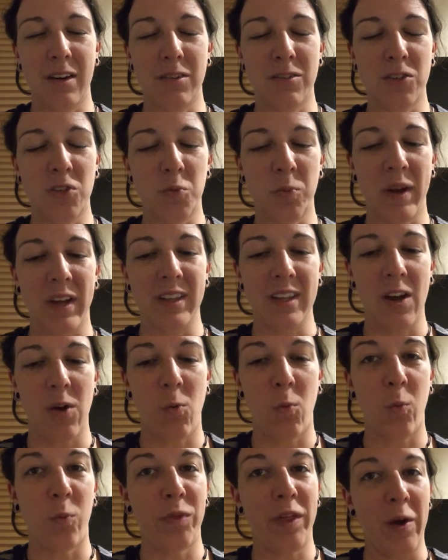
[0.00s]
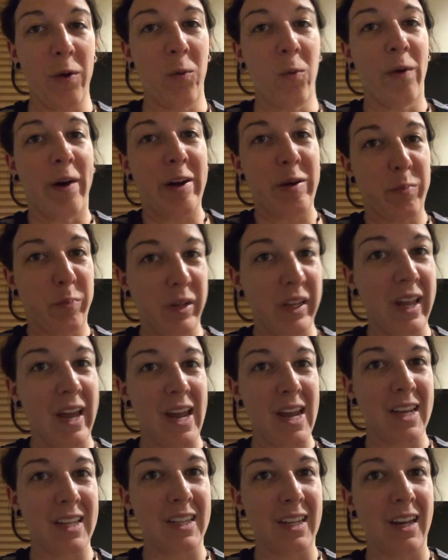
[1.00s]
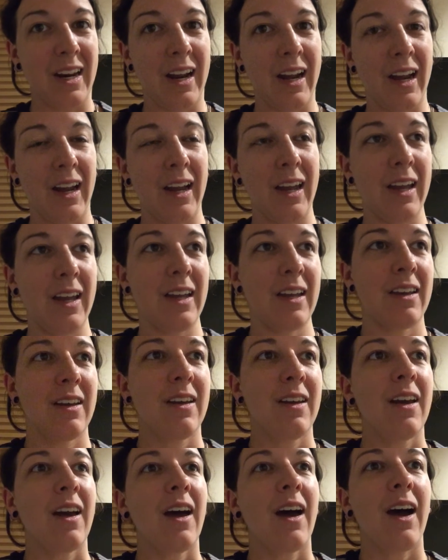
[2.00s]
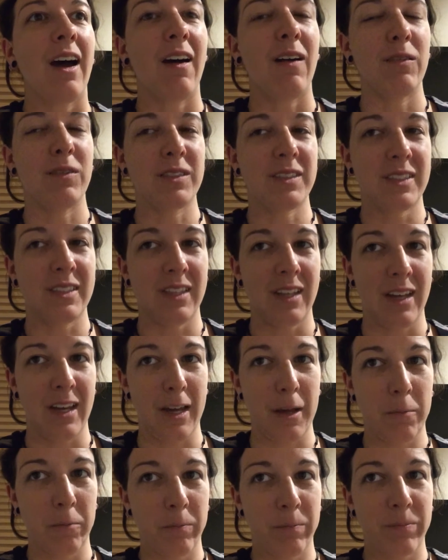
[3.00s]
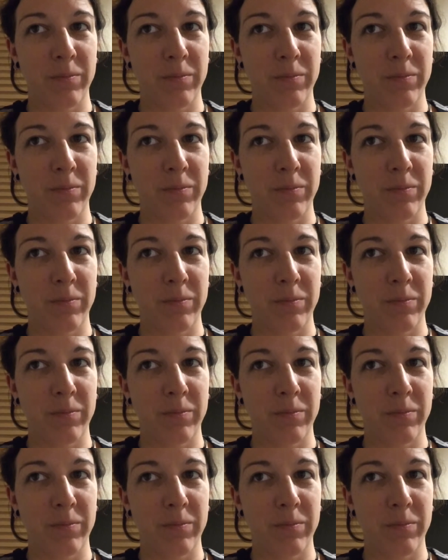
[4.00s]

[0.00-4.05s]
despite that one plate that I was like